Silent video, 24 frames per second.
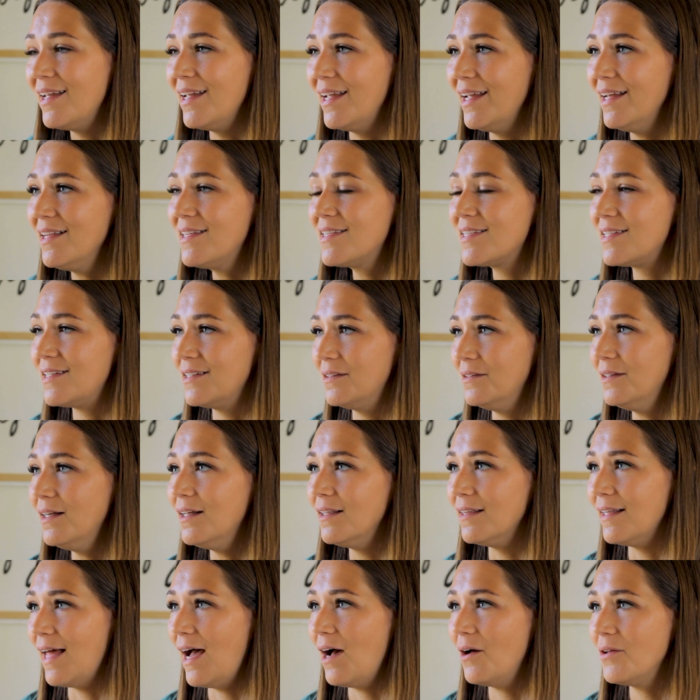It still
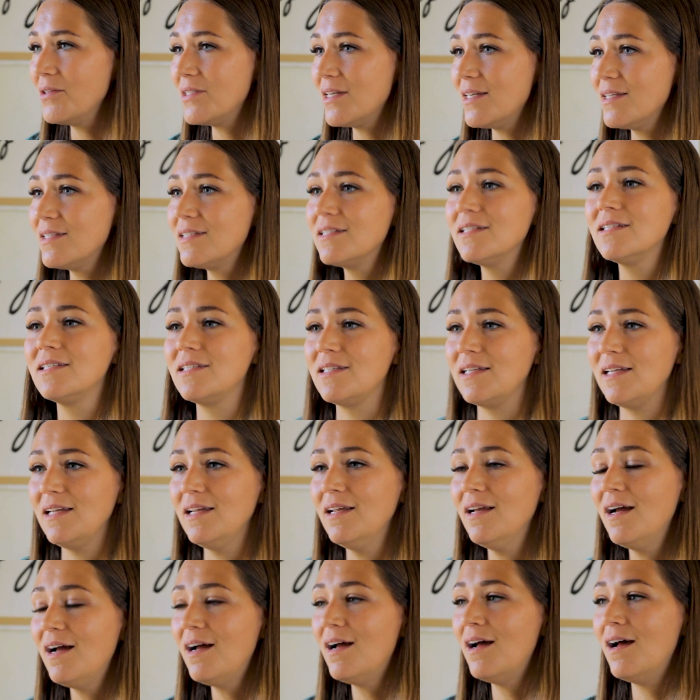allows us to
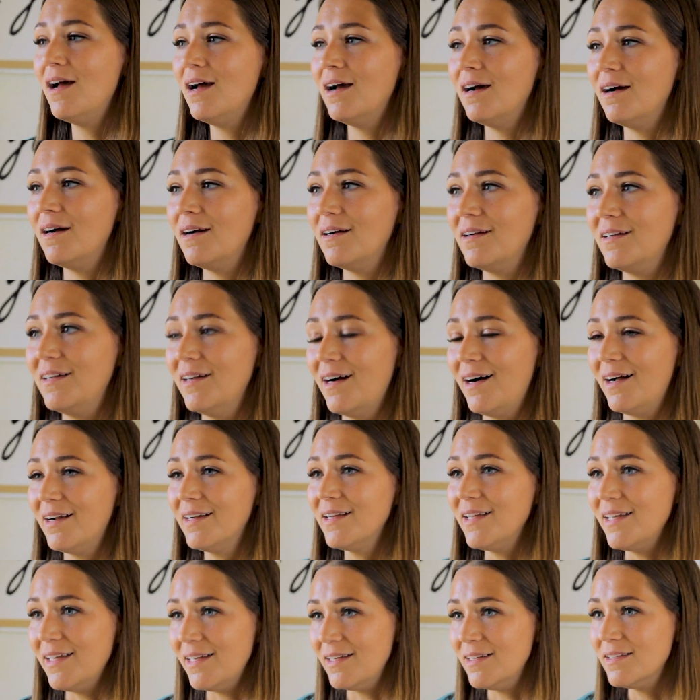see
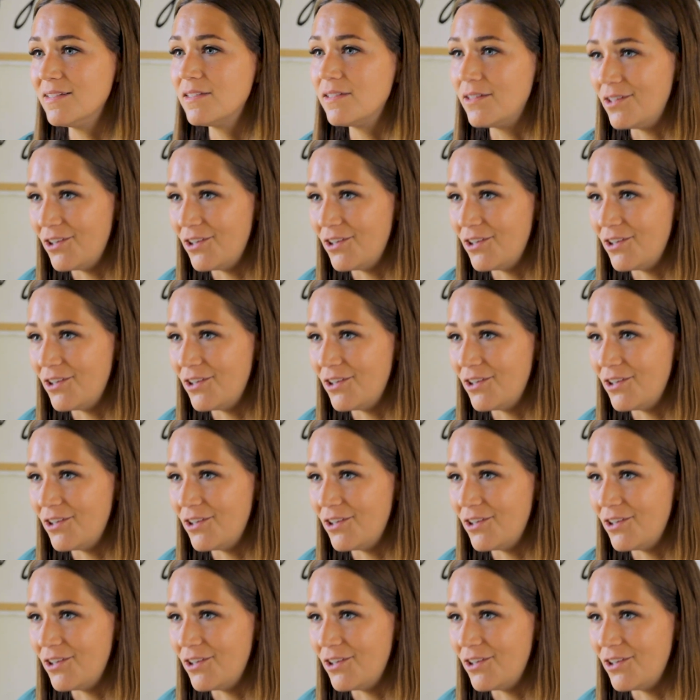God is